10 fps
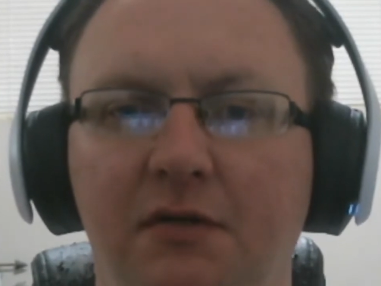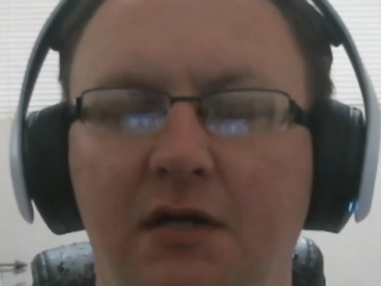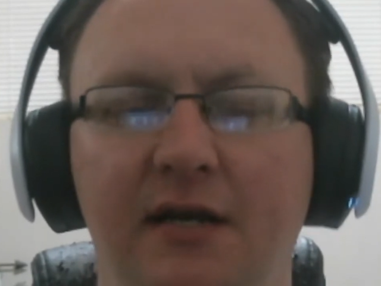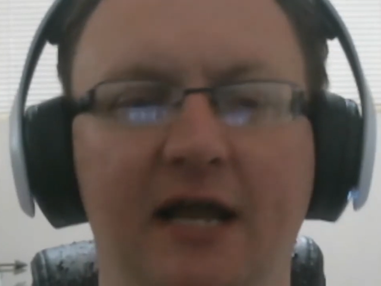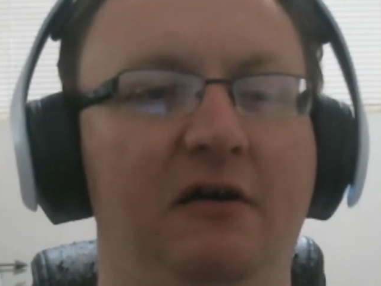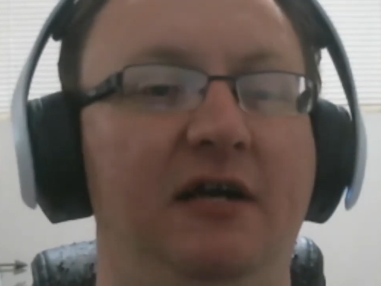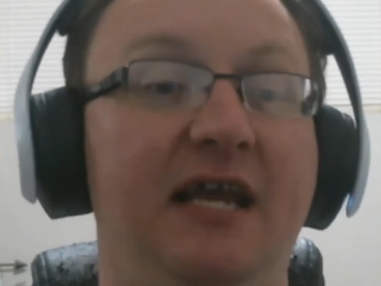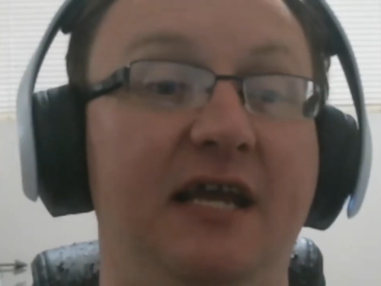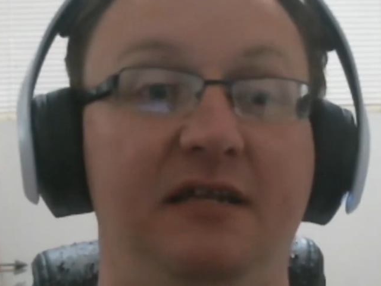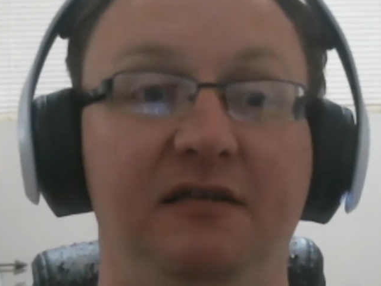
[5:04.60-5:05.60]
Now
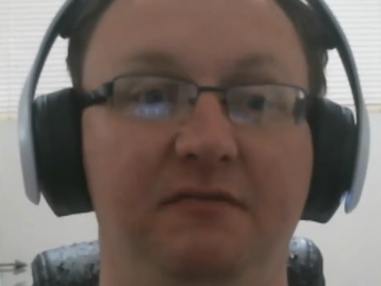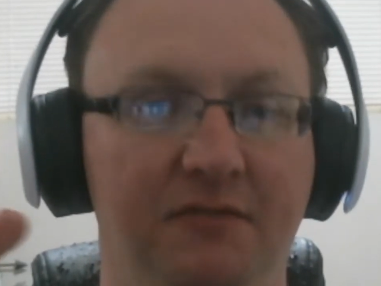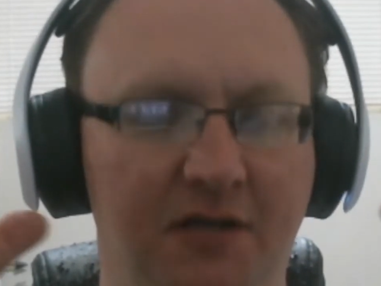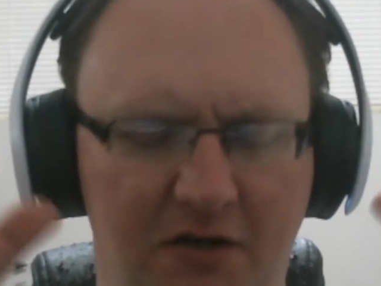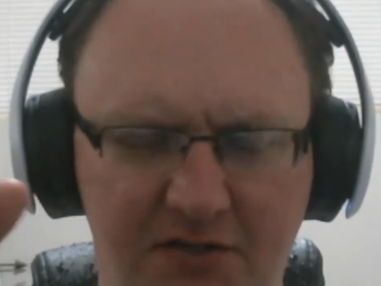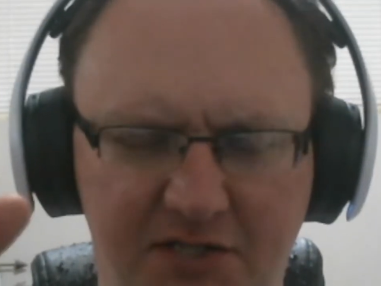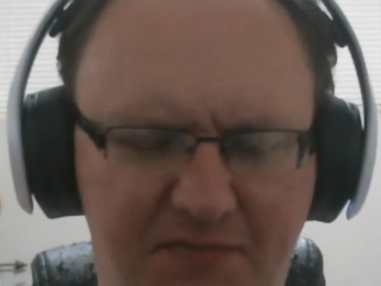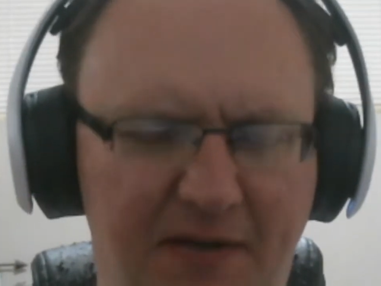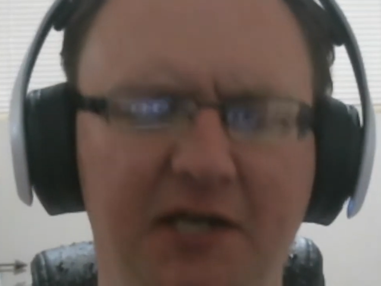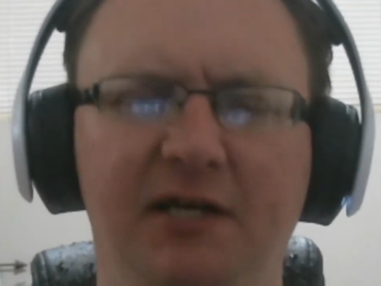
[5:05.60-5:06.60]
again, the, all this is
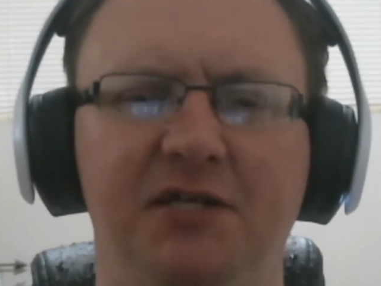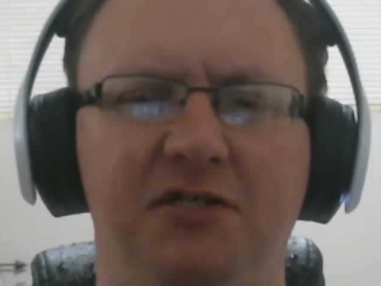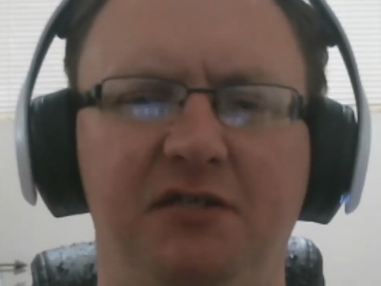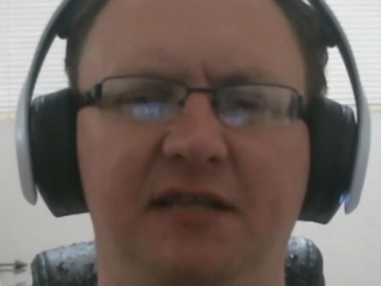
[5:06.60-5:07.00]
speculation.